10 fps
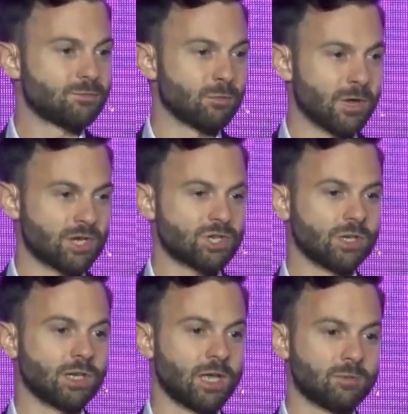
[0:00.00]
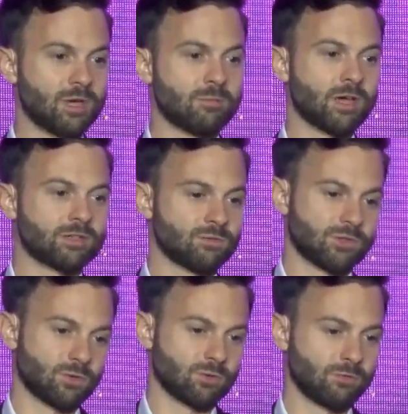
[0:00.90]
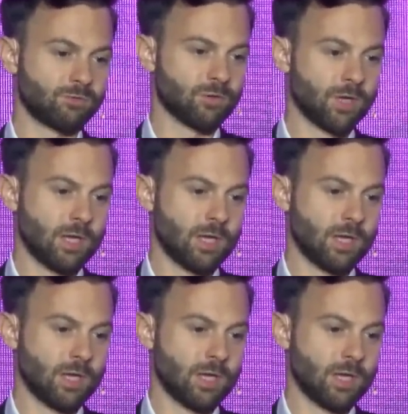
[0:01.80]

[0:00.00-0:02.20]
formation in AMM has to sort of